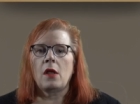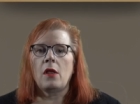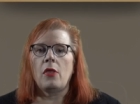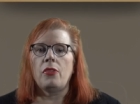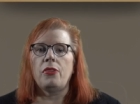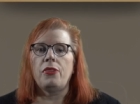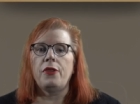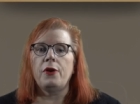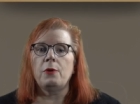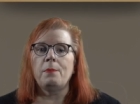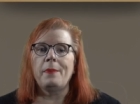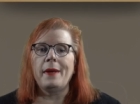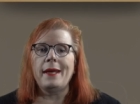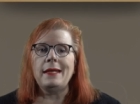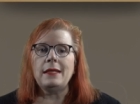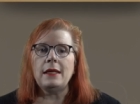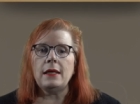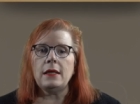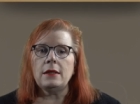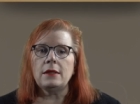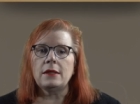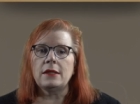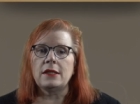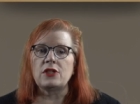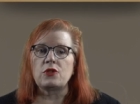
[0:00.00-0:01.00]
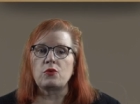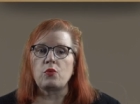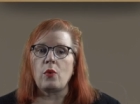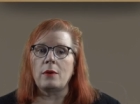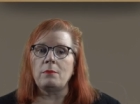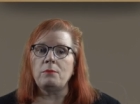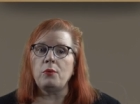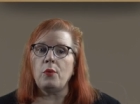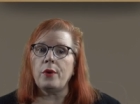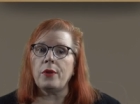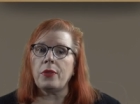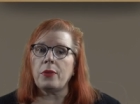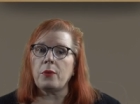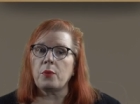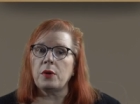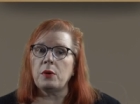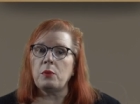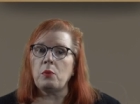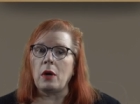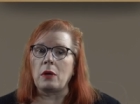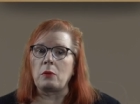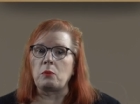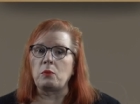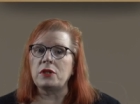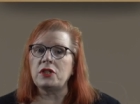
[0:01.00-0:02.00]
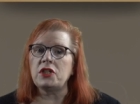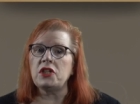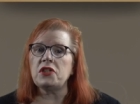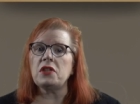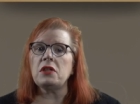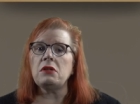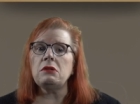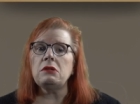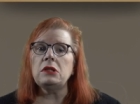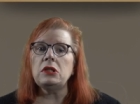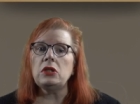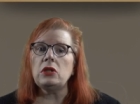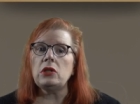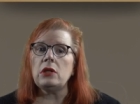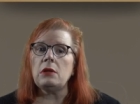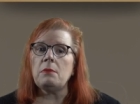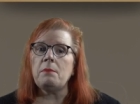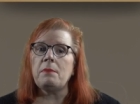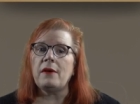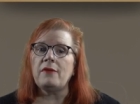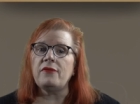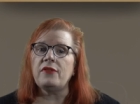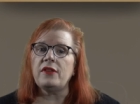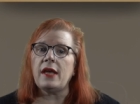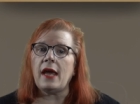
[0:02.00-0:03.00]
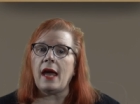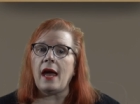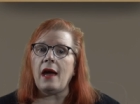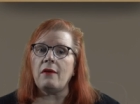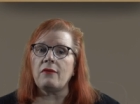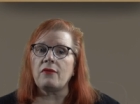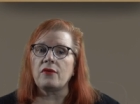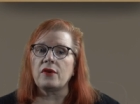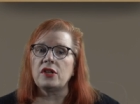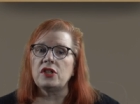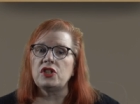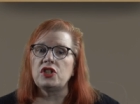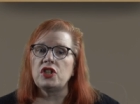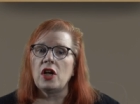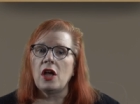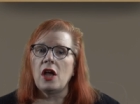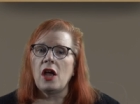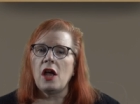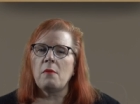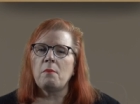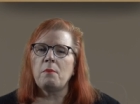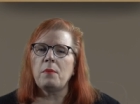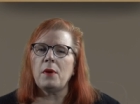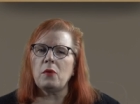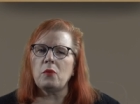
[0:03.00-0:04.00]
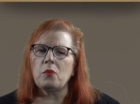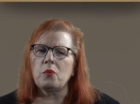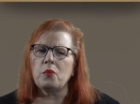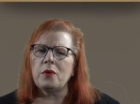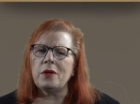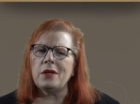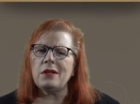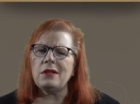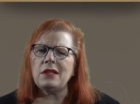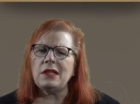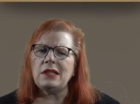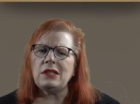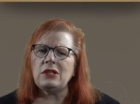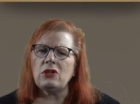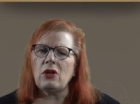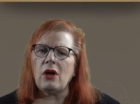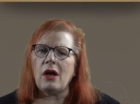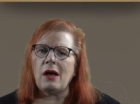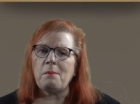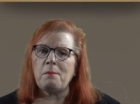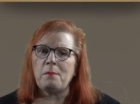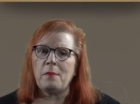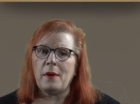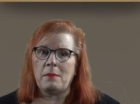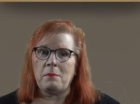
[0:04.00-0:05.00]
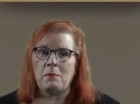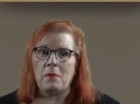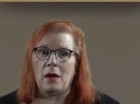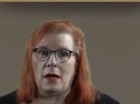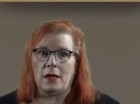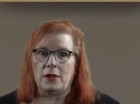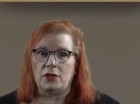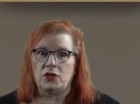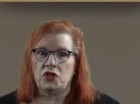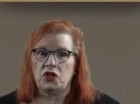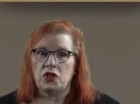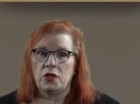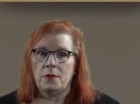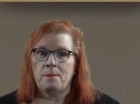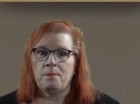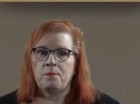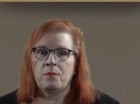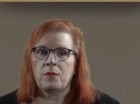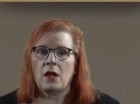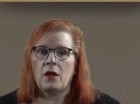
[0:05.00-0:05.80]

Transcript: Their beta is 1.31, which is a little above the average, but really not by much.